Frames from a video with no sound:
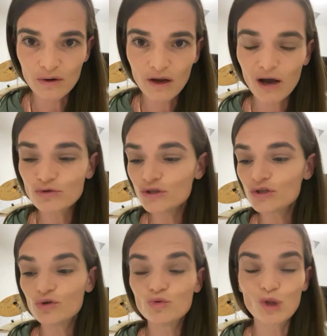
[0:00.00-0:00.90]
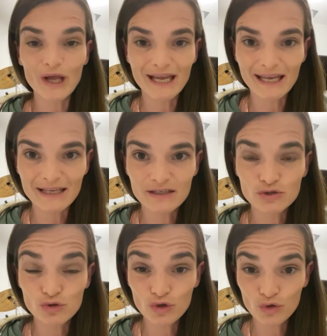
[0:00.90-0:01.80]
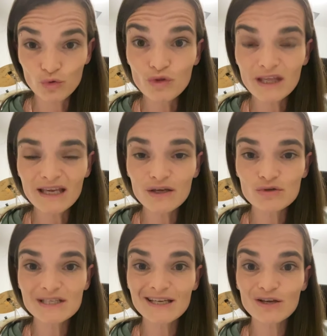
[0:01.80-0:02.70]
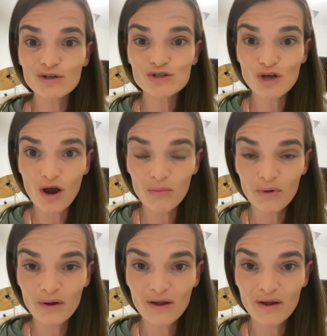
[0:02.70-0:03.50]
How do you like it? Do you think you did a good job?